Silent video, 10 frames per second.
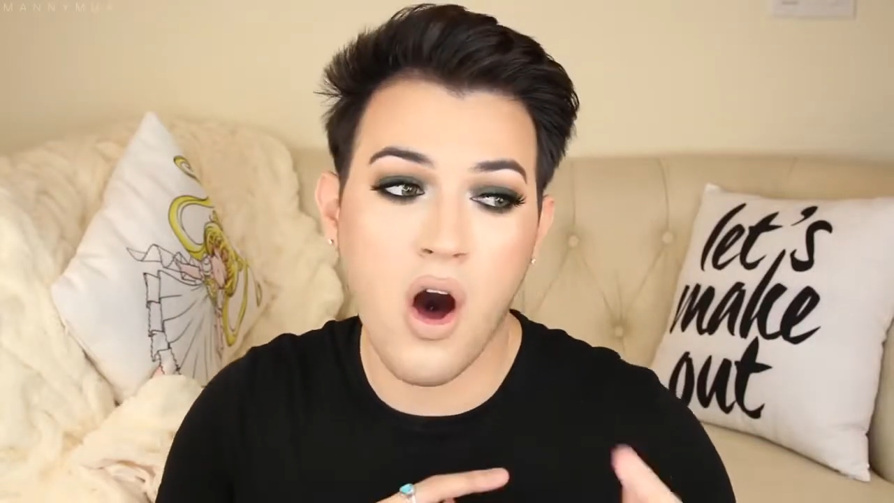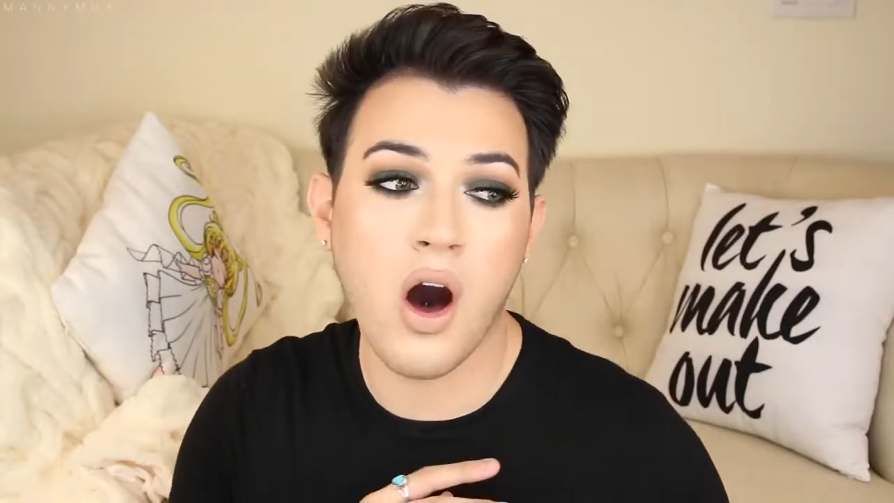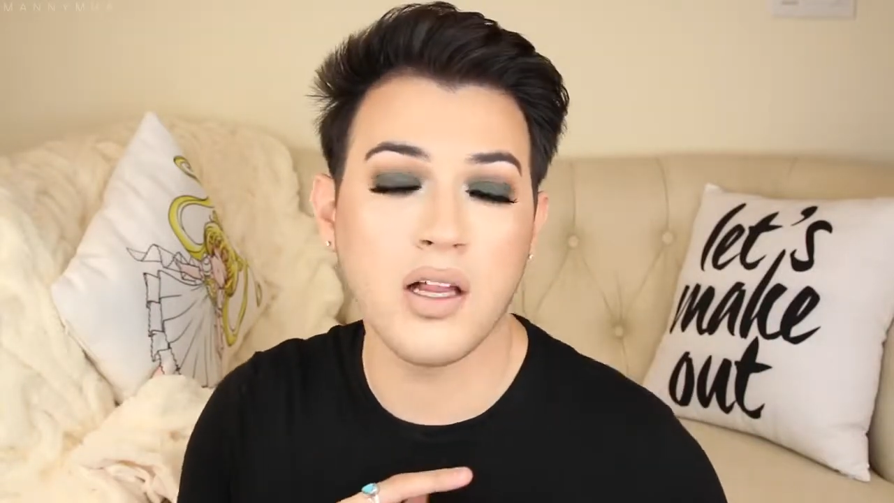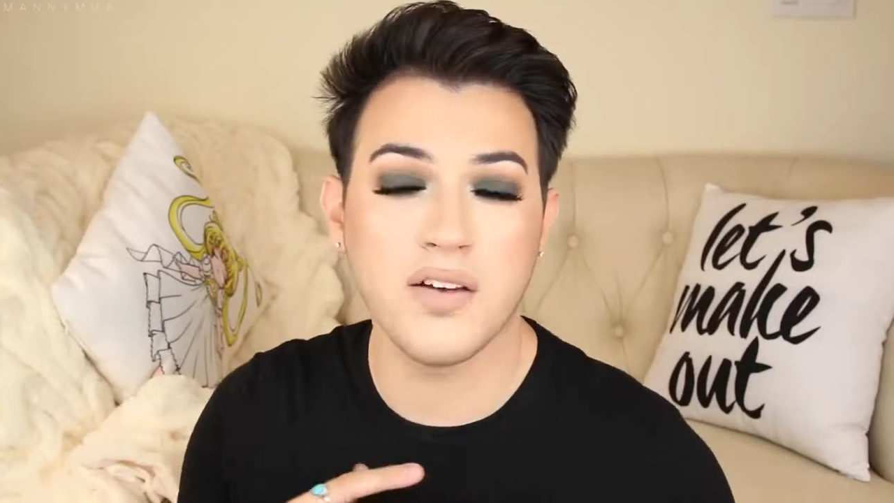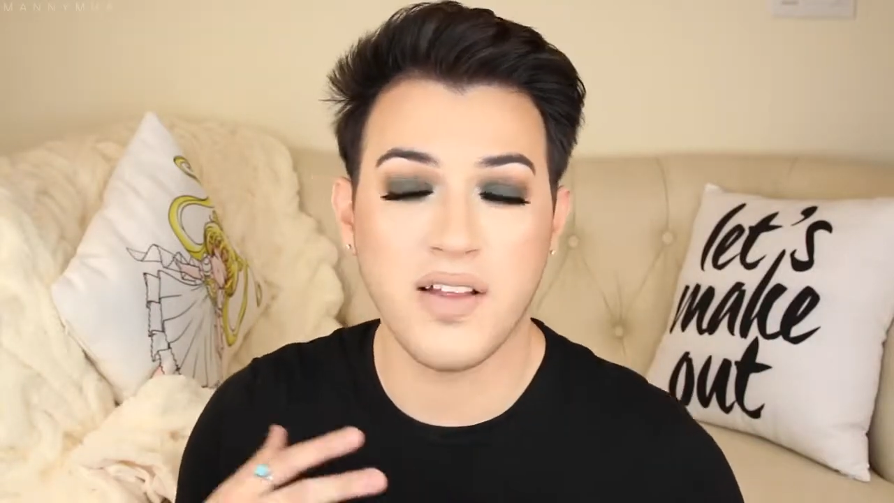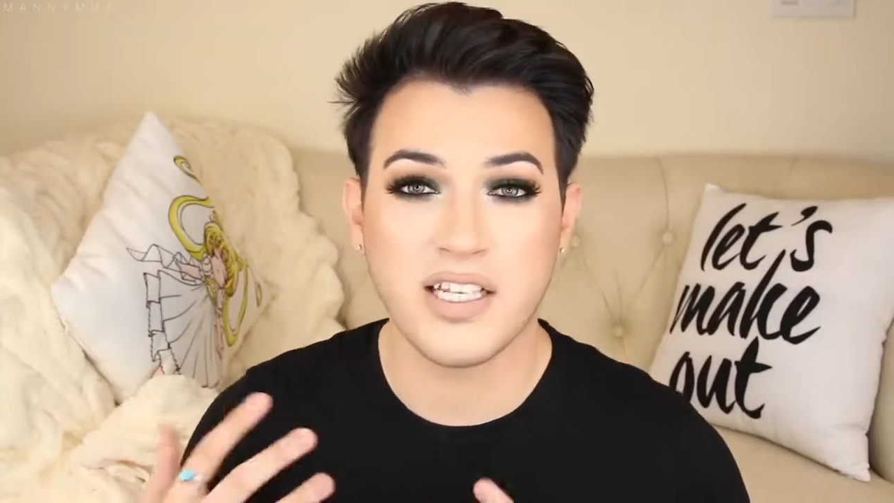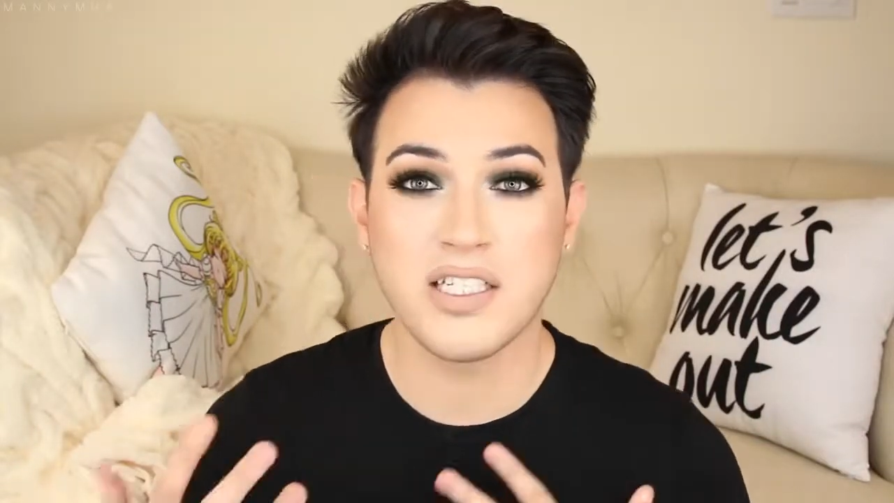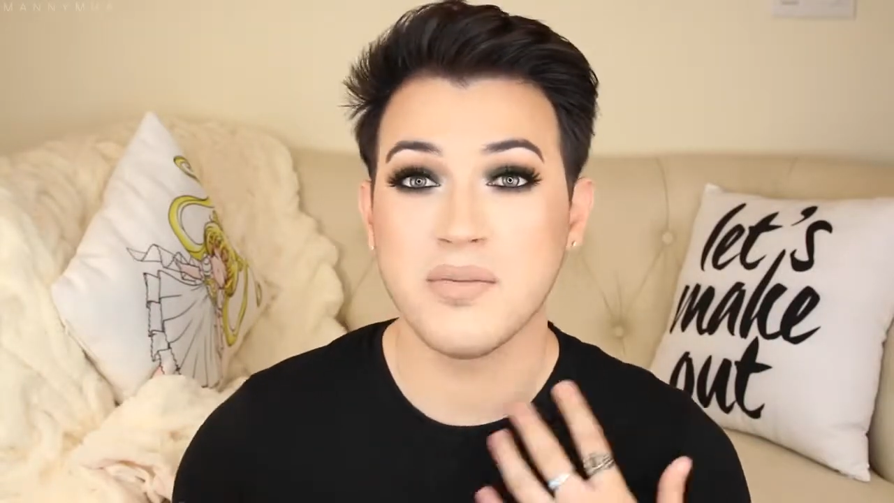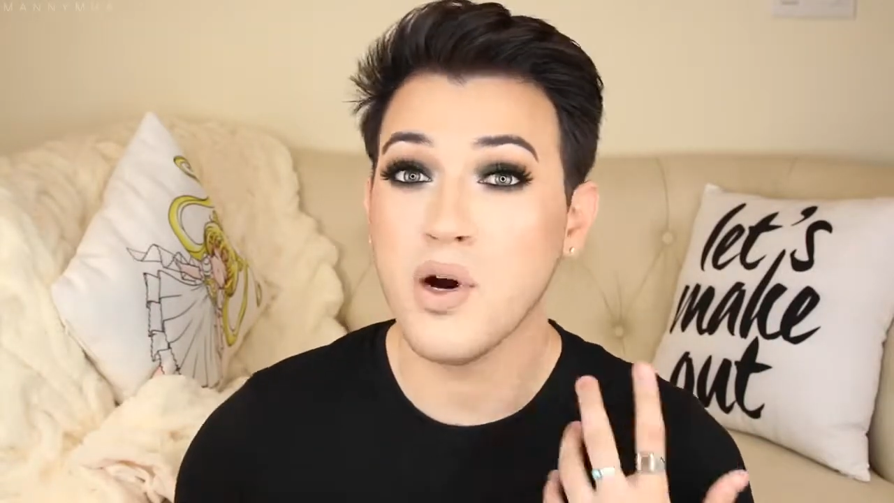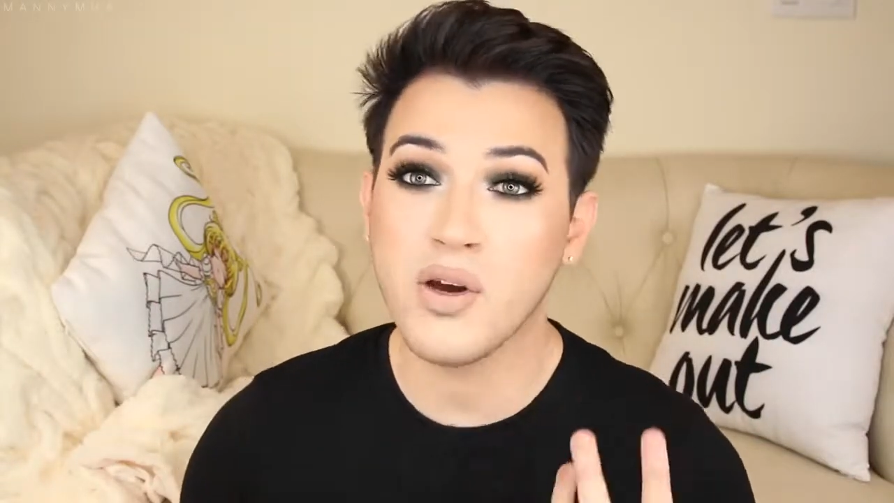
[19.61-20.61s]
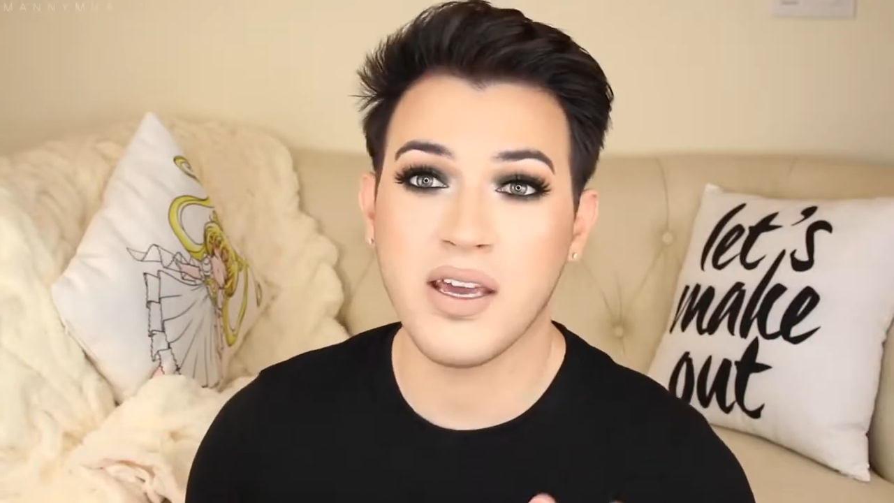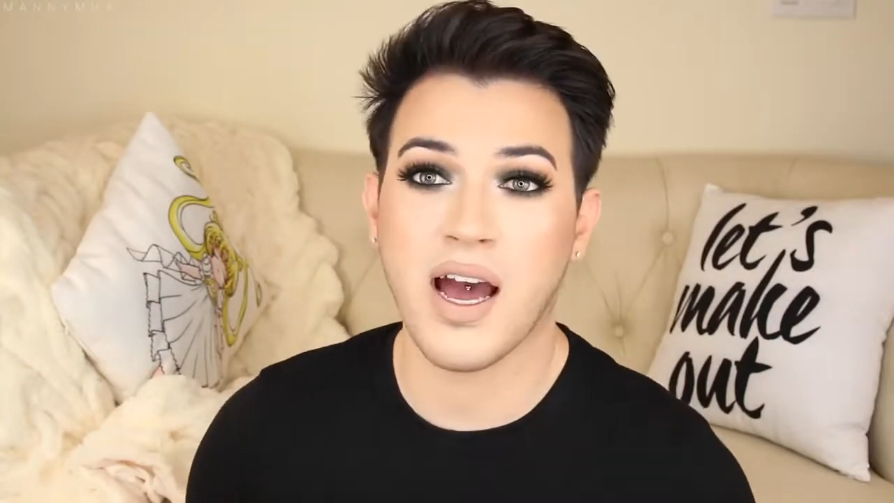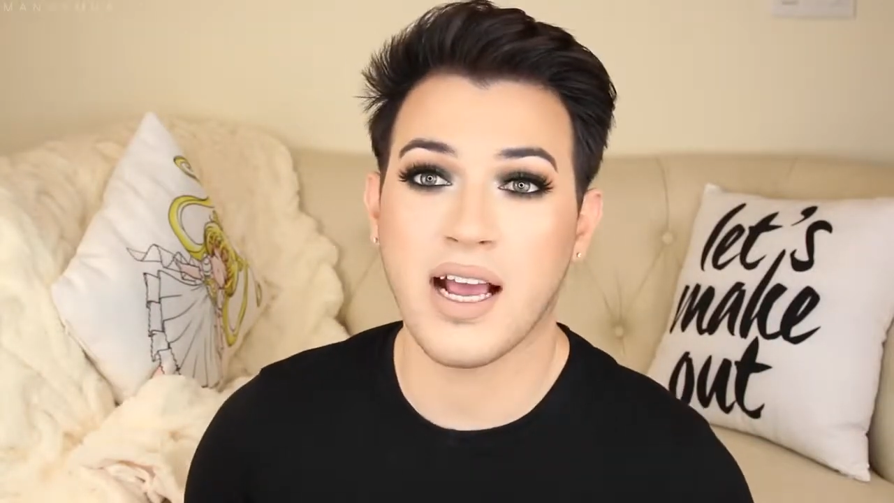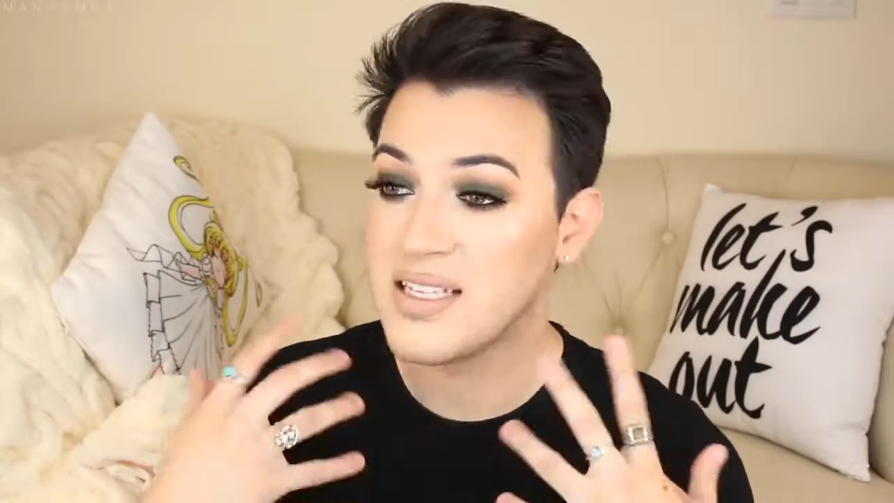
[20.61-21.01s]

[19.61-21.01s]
olive, like smoky eye.